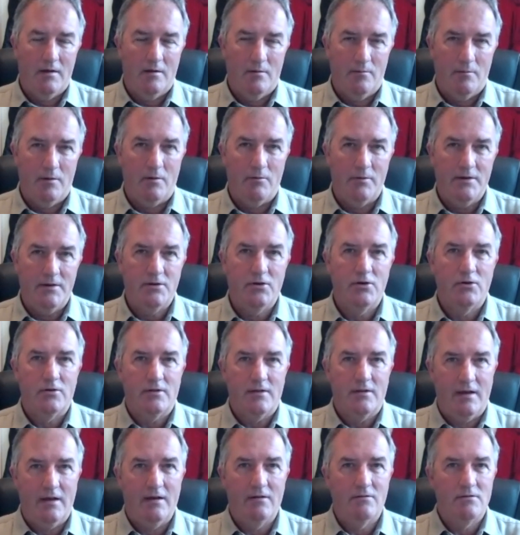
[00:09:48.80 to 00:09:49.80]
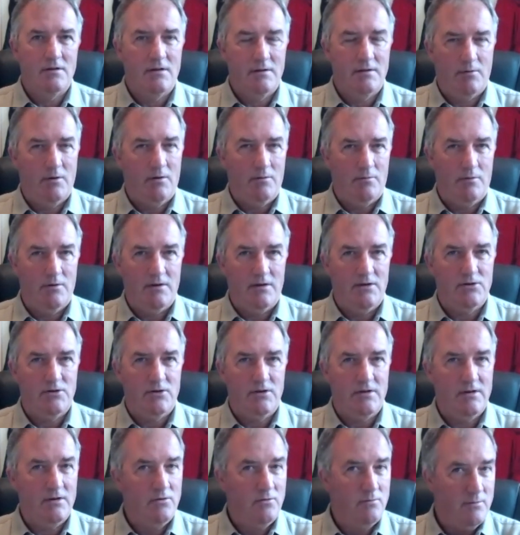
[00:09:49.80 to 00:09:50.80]
But we took the elderly
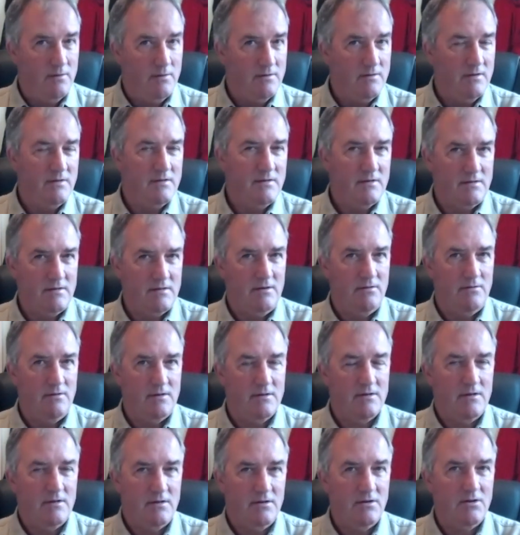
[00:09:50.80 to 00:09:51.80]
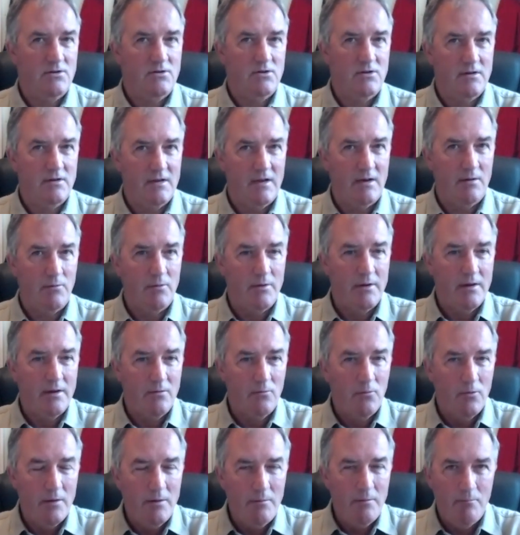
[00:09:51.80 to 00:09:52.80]
population, in whom this is a serious condition, and
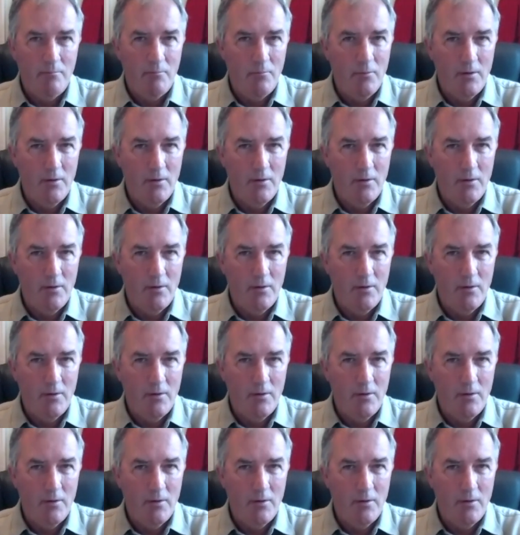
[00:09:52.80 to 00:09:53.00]
we